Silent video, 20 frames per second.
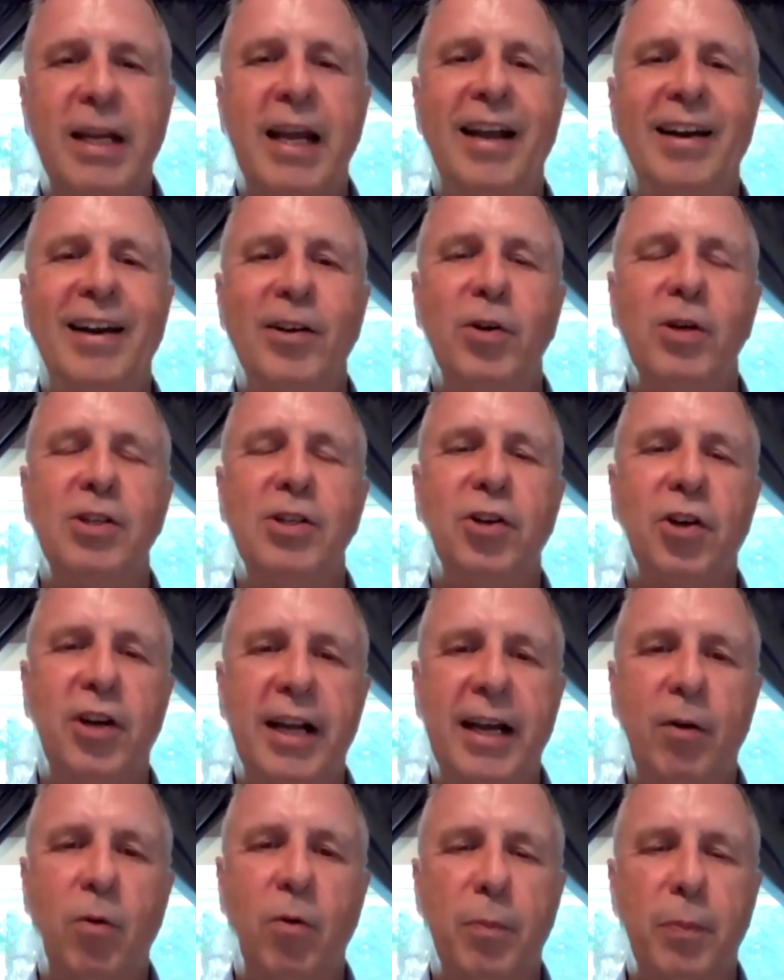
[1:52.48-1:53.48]
We can't do it
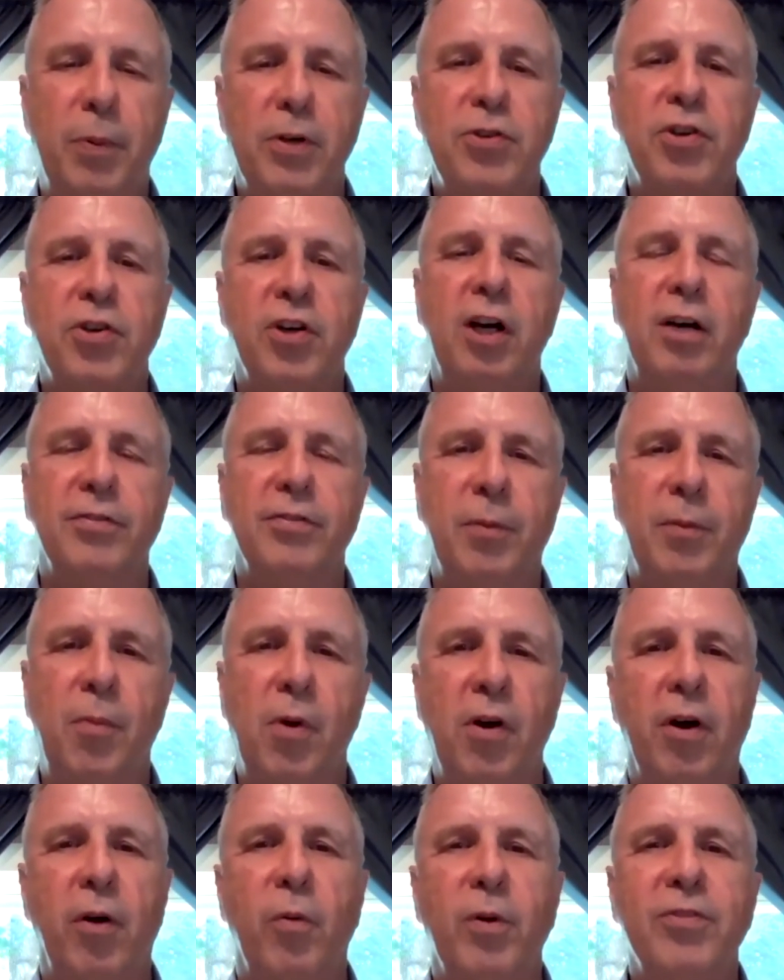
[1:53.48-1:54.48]
today, we'll push it off
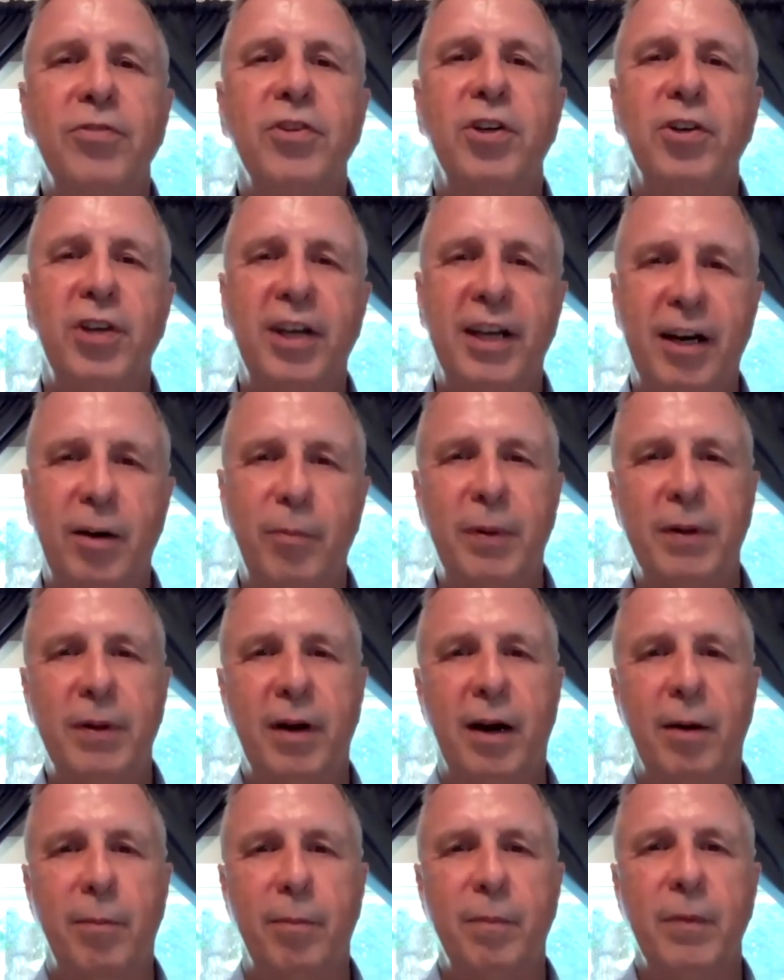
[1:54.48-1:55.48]
tomorrow, we'll still get our,
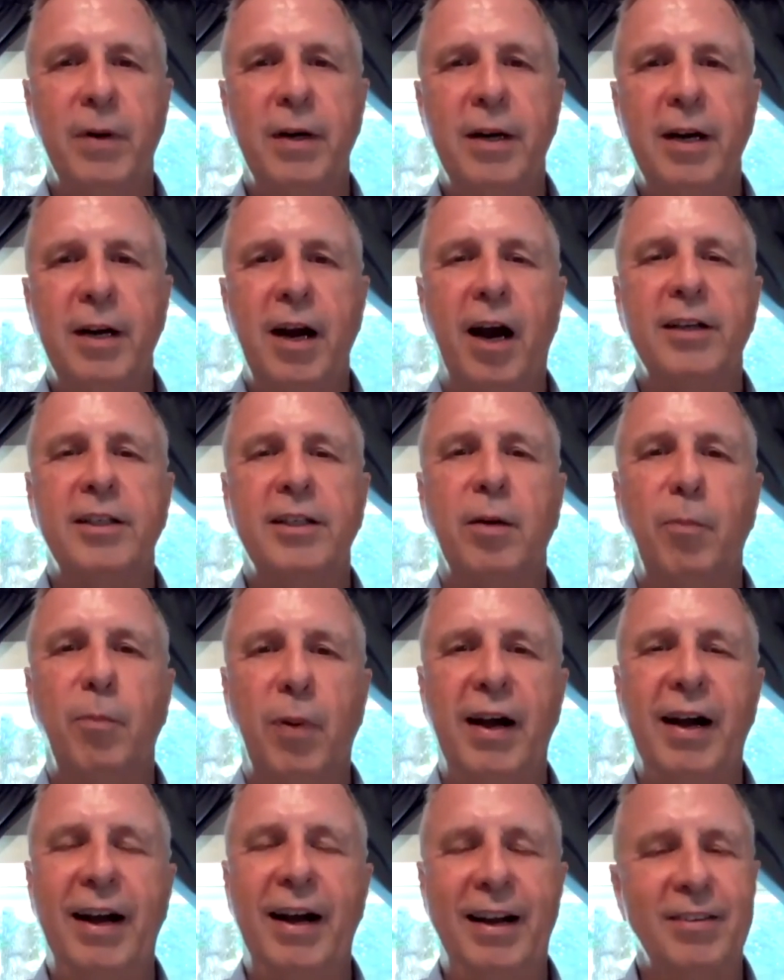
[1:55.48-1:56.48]
our, our
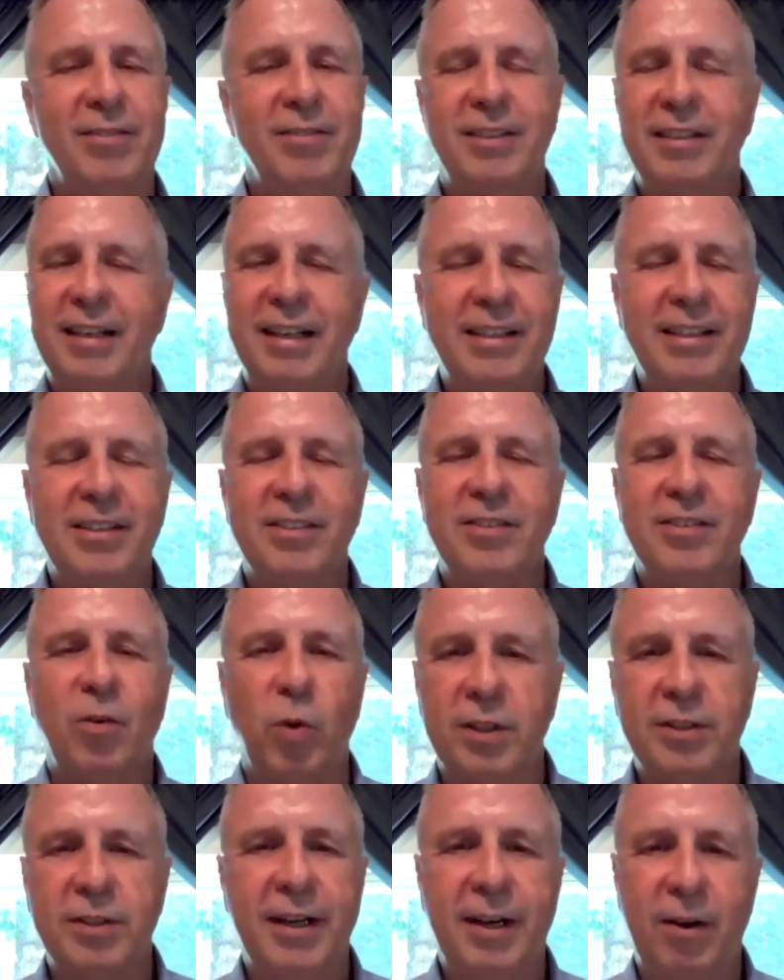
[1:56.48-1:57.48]
compliance. It doesn't
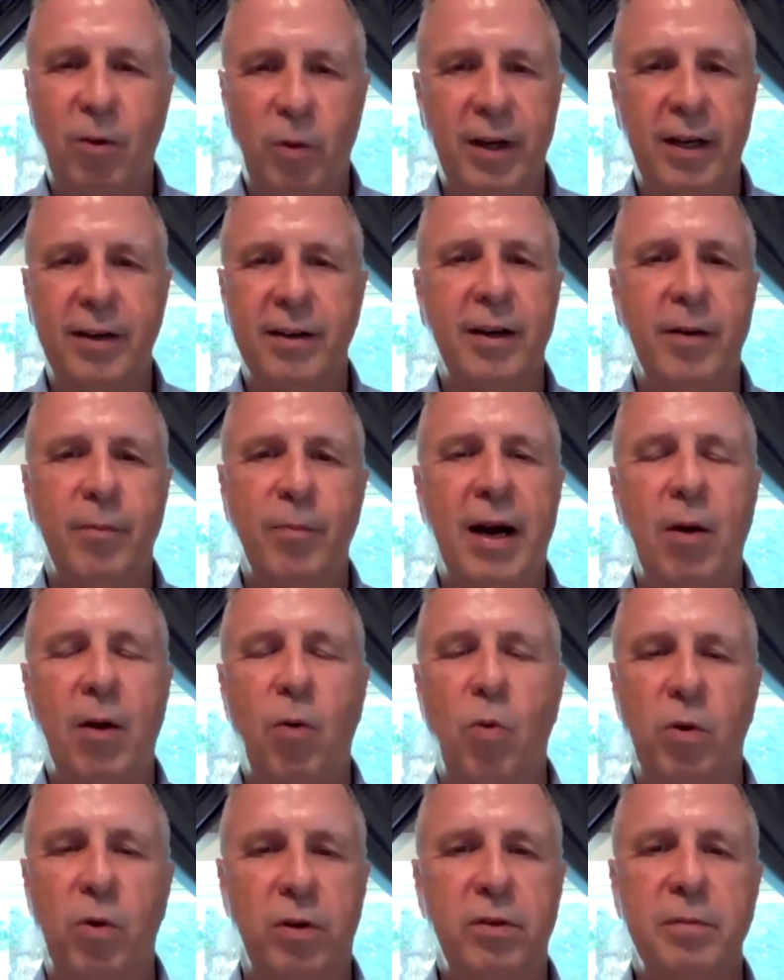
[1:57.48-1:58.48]
work that way in my
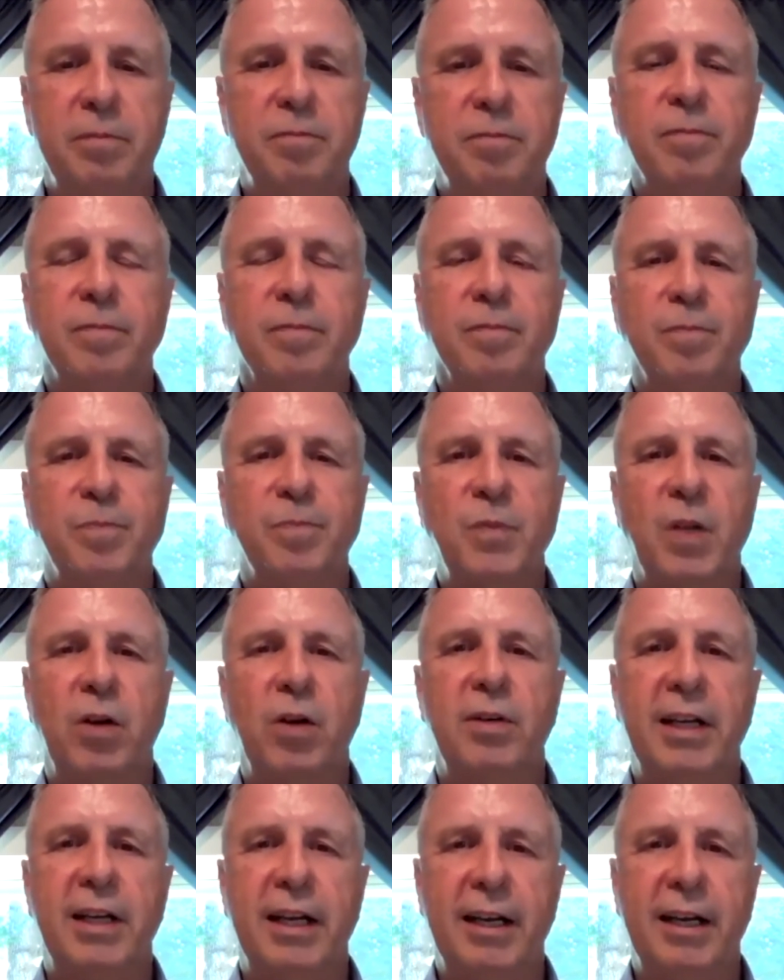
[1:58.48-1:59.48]
world.
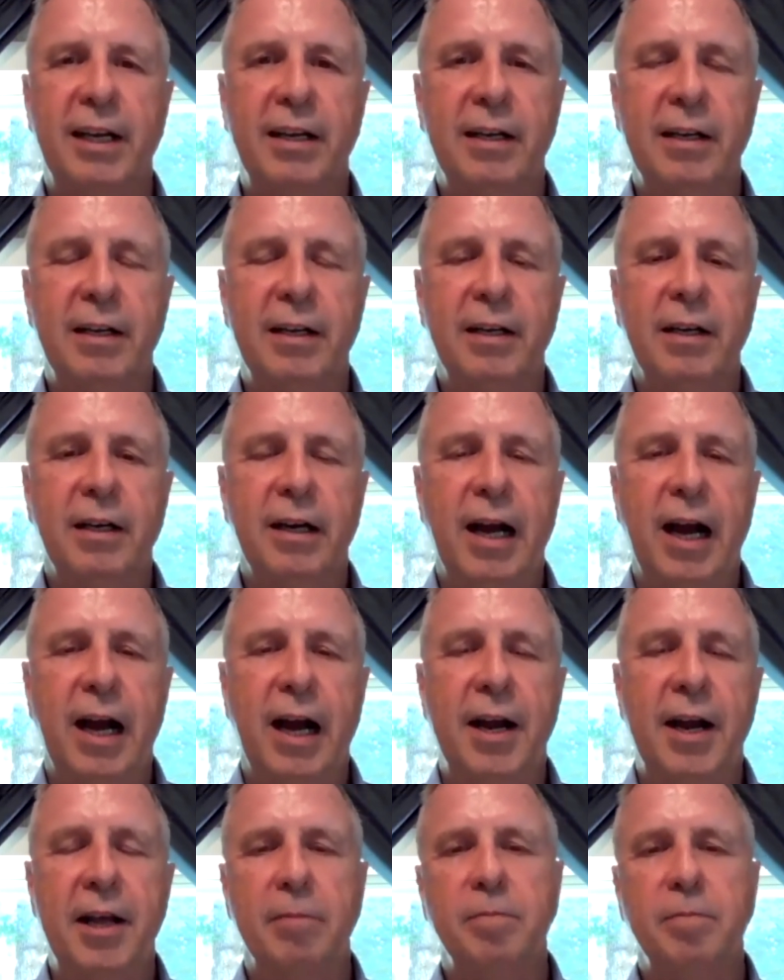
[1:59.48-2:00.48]
Okay.
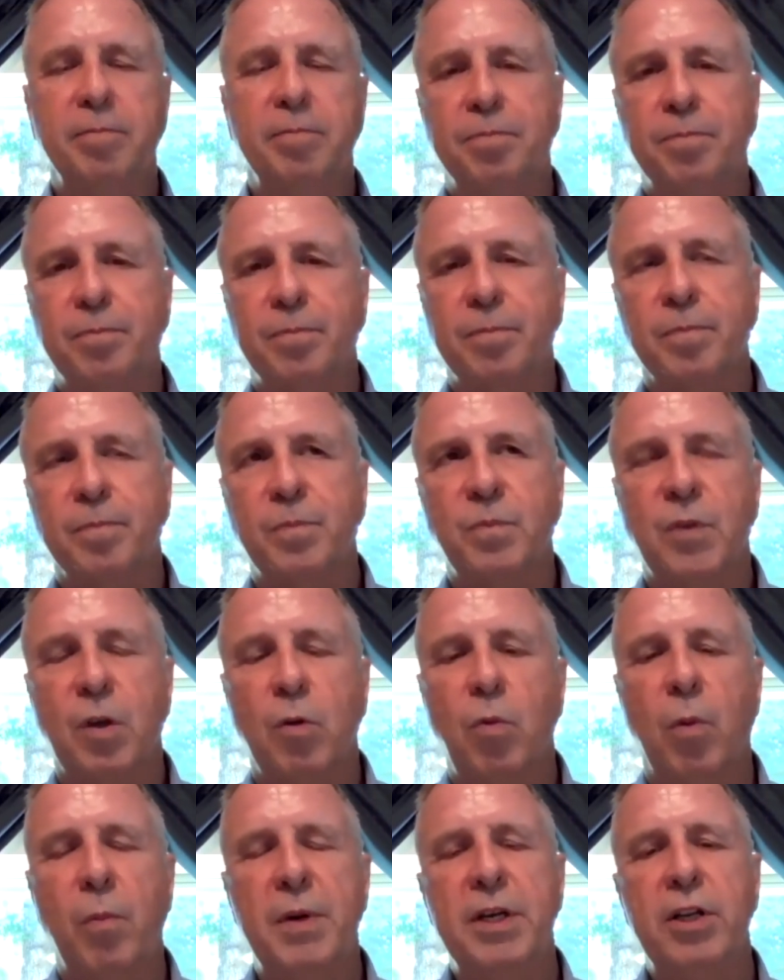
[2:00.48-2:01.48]
And then
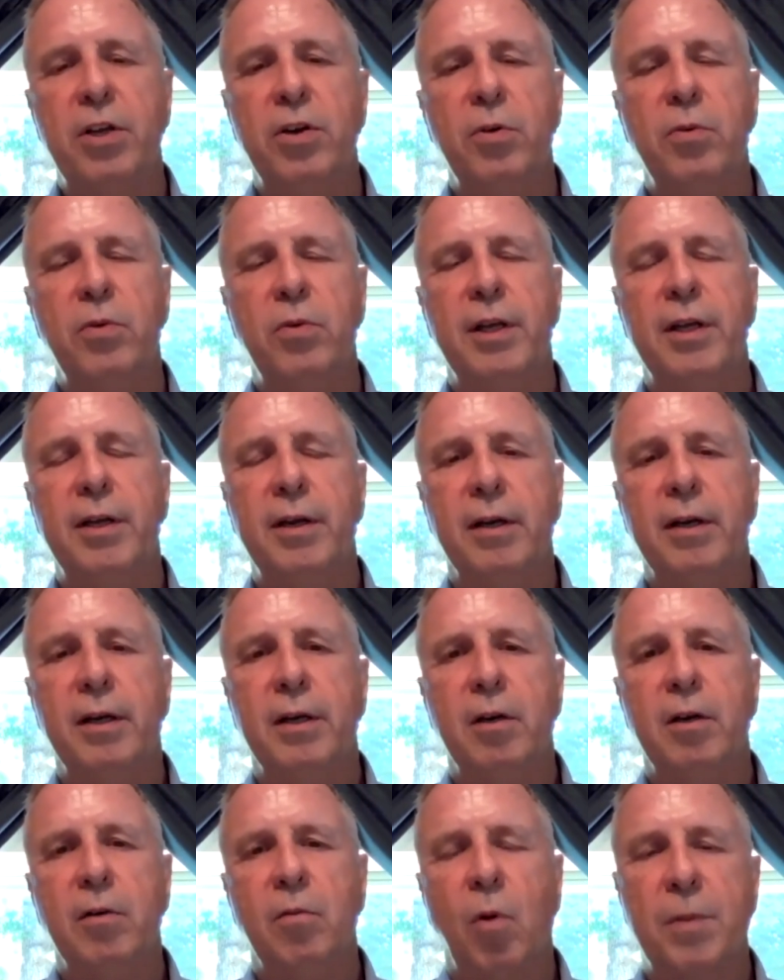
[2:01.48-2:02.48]
when we do the,
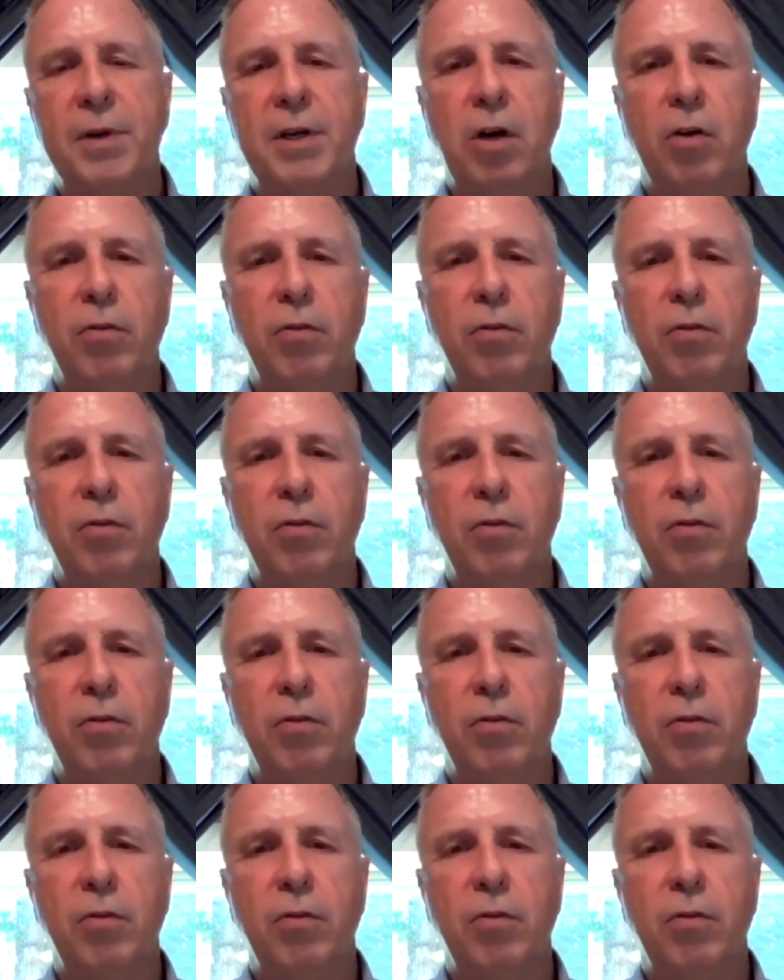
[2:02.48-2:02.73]
when we